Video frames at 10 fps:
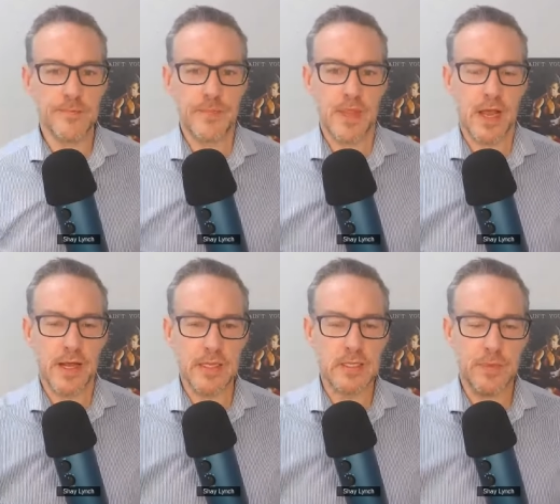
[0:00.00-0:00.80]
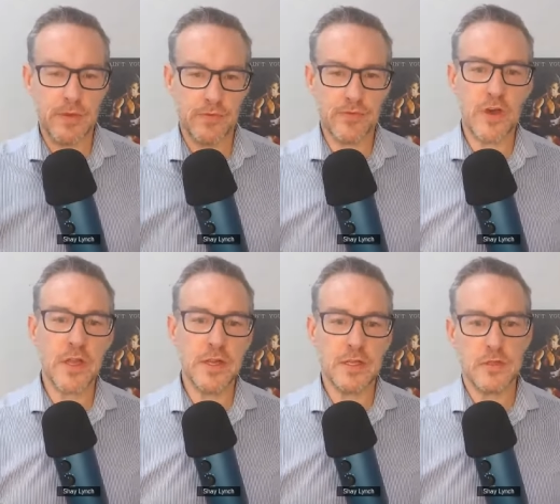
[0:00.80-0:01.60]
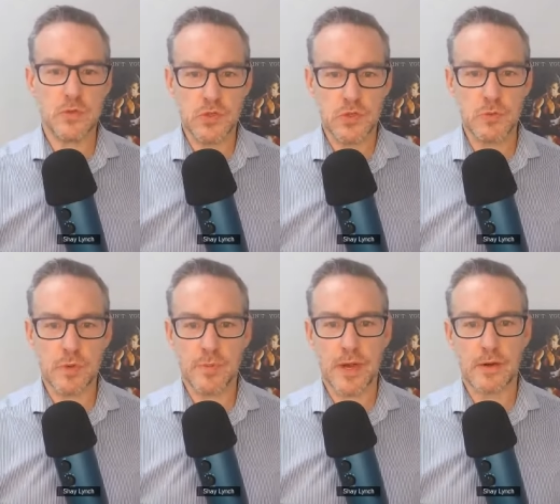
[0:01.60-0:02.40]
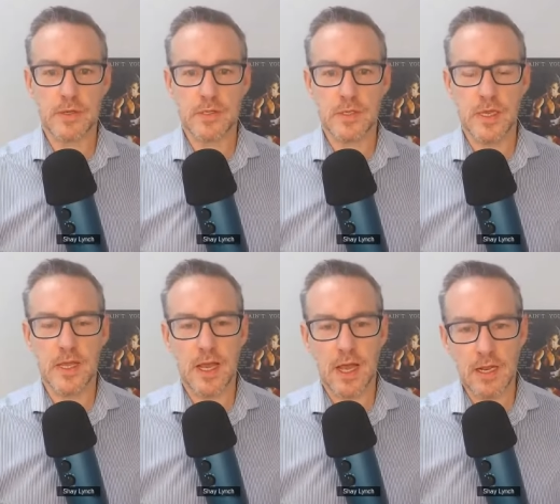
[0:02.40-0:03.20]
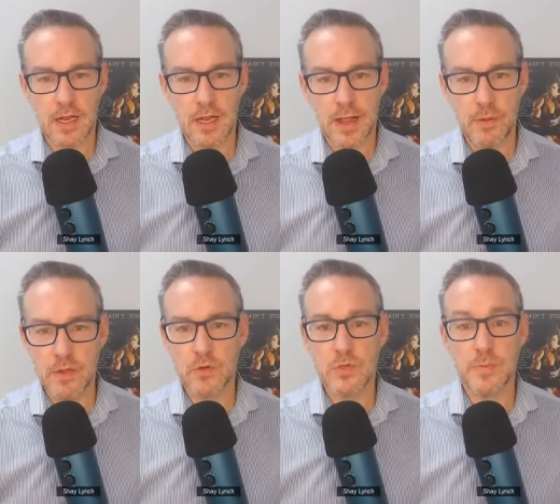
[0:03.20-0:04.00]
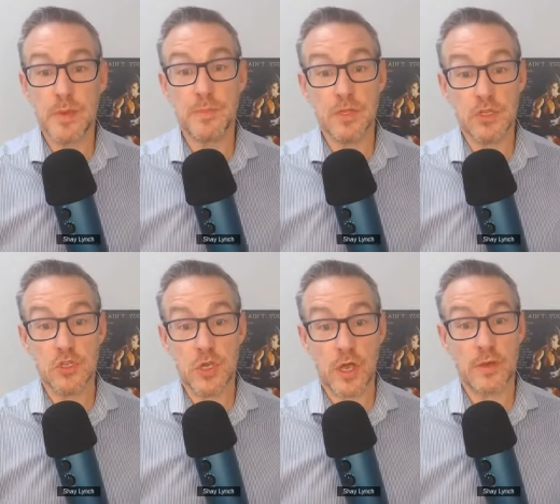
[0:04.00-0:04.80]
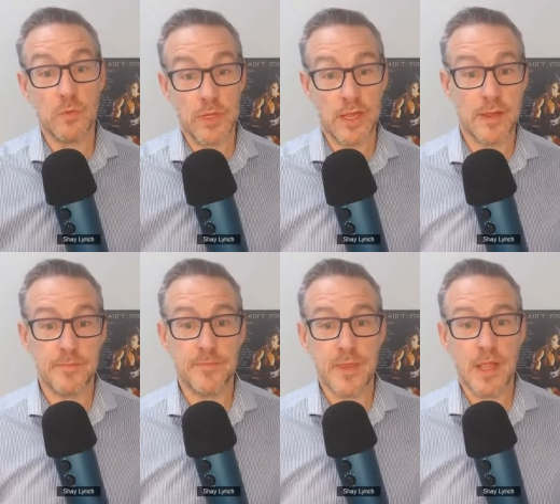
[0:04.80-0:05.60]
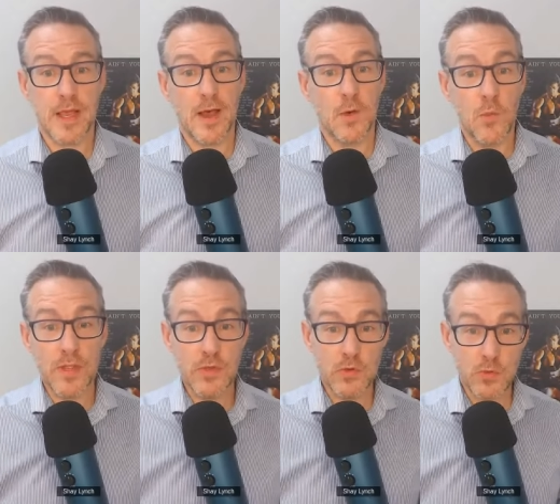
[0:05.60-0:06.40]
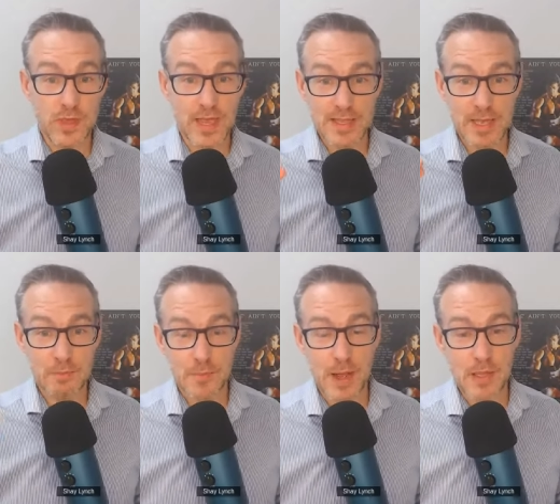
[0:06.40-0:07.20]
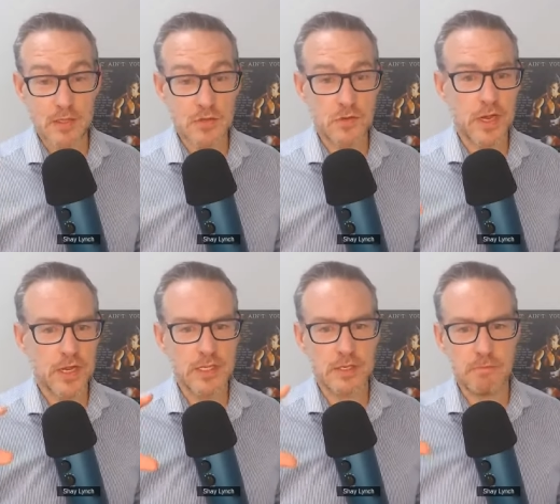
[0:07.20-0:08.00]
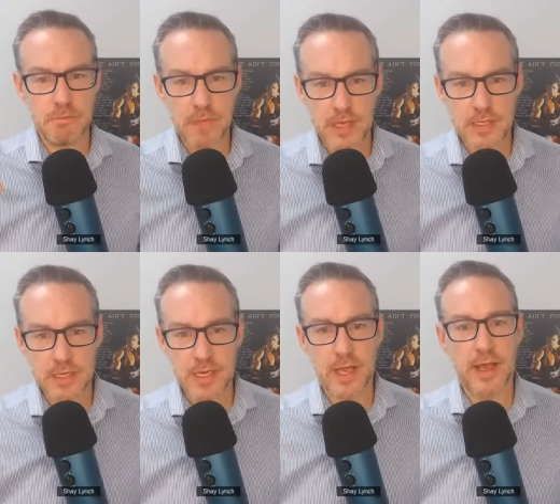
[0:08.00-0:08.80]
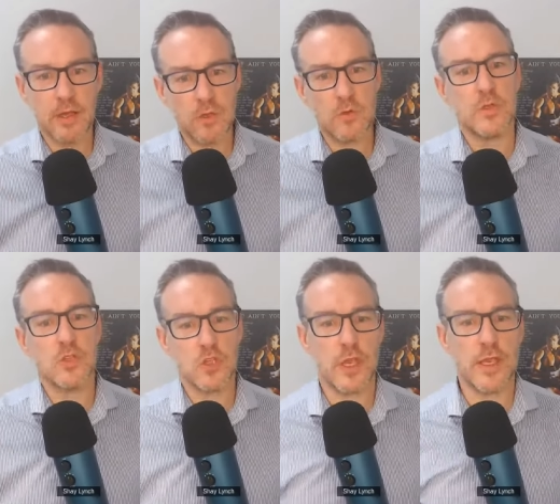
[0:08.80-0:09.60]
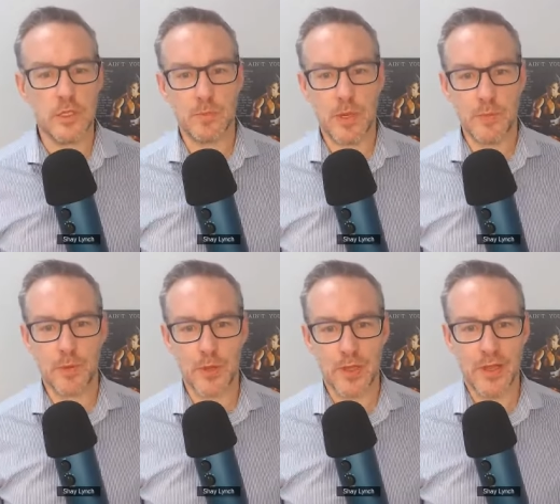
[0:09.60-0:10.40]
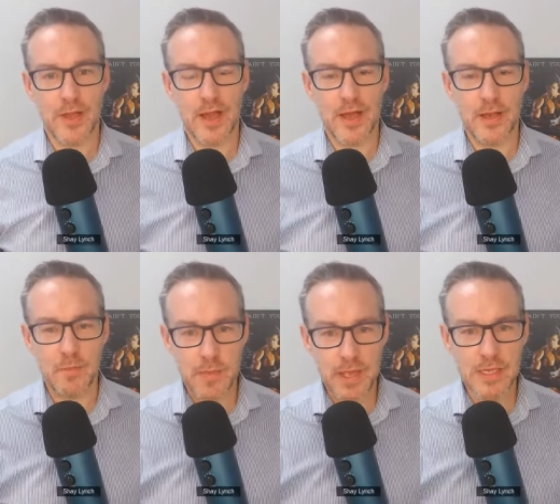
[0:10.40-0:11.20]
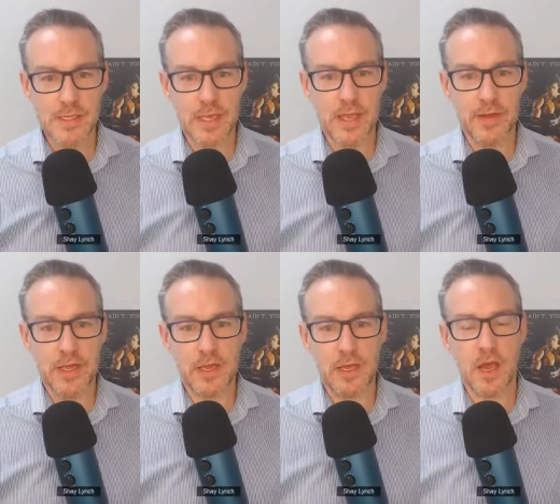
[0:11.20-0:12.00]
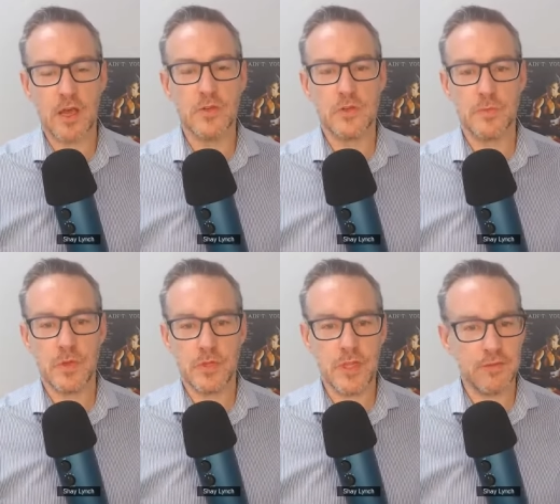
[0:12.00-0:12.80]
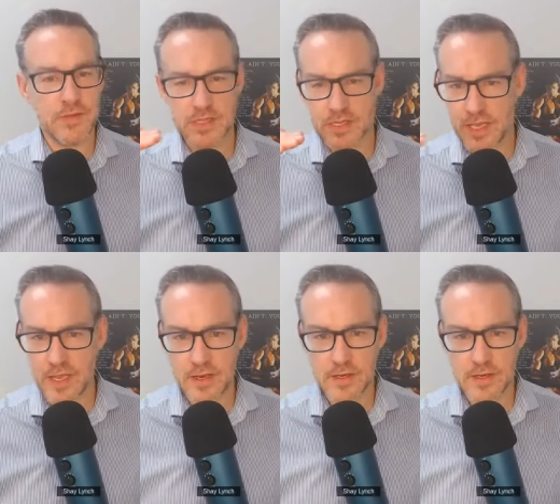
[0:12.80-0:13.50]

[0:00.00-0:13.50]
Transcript: And it's about finding those superpowers and allowing those people to shine with them. And when you get that balance right, it's amazing how you can change people and amazing how they can contribute. And I've seen it.